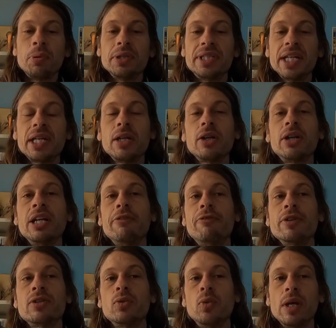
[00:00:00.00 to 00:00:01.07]
particularly
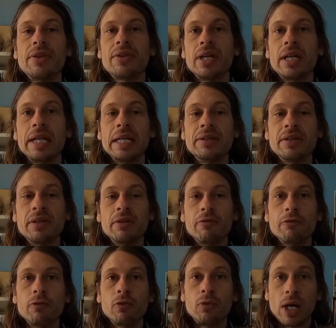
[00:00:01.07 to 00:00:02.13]
if it's with it in
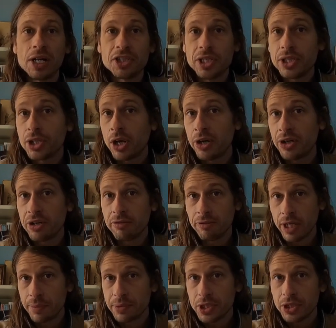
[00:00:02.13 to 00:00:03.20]
the Rashi chart or
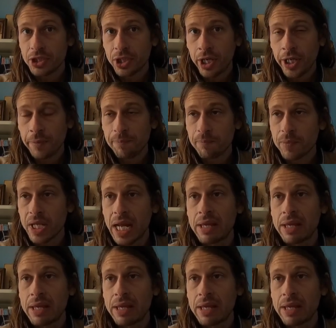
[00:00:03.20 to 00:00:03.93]
Navamsha chart,